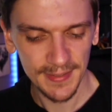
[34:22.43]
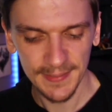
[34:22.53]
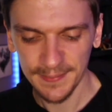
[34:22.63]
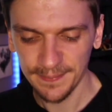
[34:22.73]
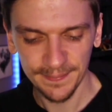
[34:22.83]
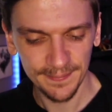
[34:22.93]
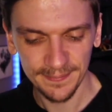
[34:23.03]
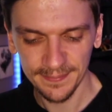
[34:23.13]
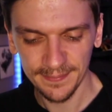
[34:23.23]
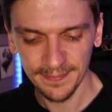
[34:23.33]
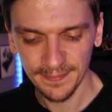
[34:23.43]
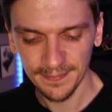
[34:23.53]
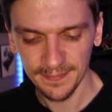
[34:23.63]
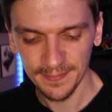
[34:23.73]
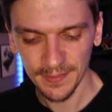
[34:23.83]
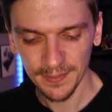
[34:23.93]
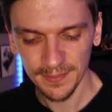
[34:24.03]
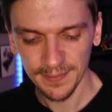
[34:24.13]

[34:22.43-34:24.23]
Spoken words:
Nobody speaks.